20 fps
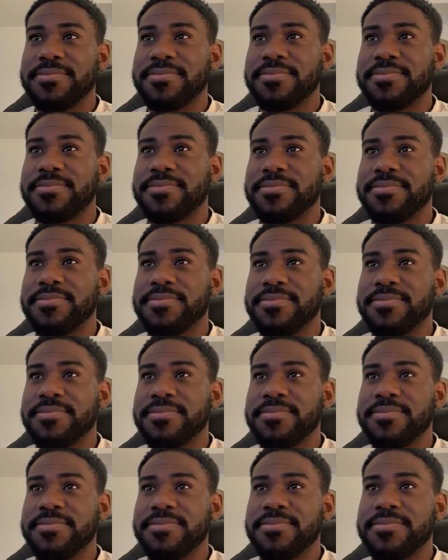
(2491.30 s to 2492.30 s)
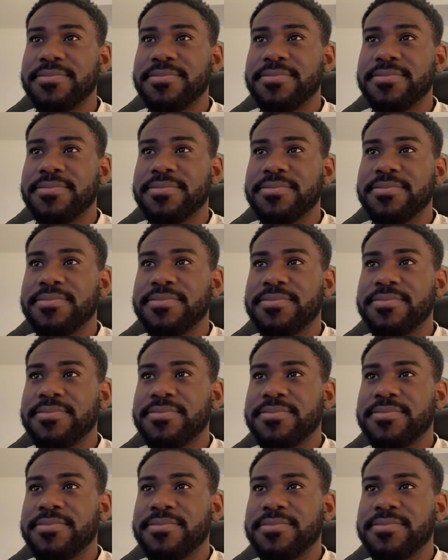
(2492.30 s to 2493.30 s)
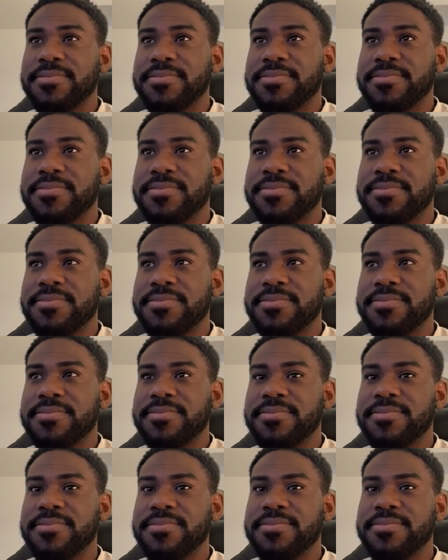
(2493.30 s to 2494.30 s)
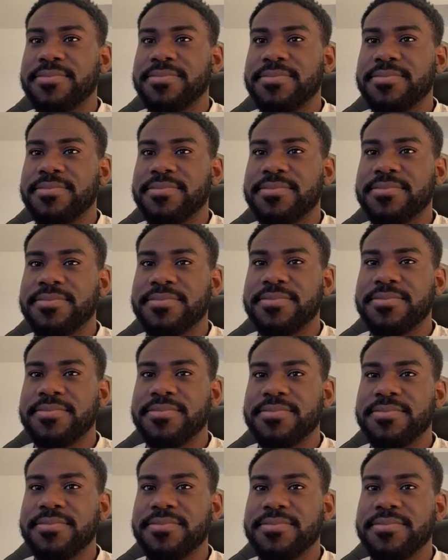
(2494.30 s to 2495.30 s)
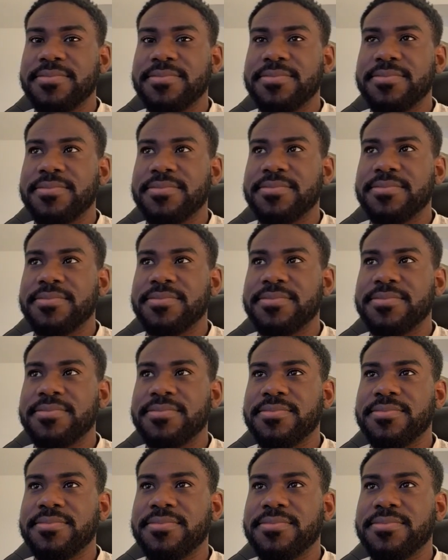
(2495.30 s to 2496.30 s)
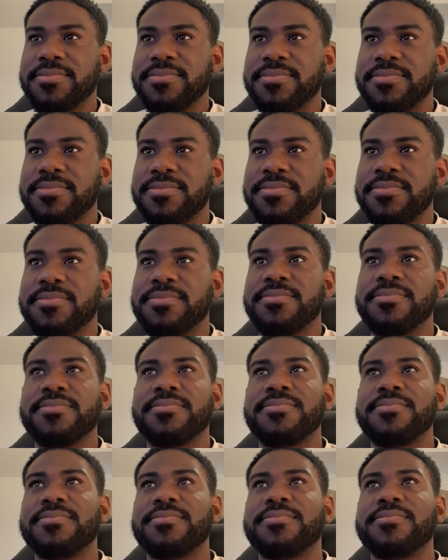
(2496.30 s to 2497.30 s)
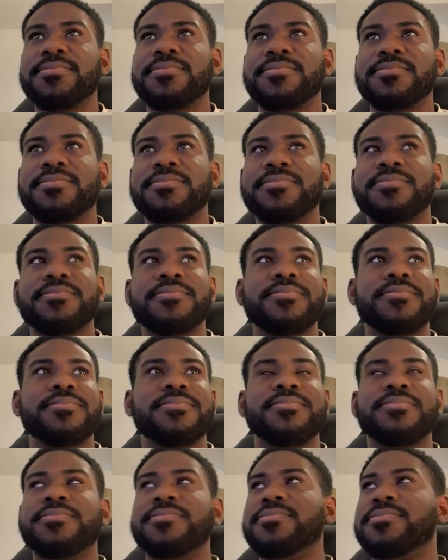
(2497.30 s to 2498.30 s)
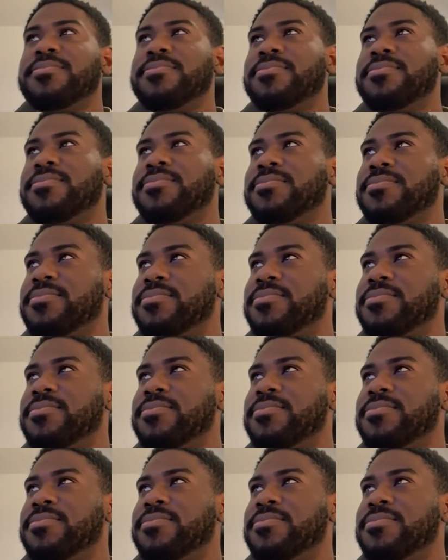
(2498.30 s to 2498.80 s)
The person shown says nothing.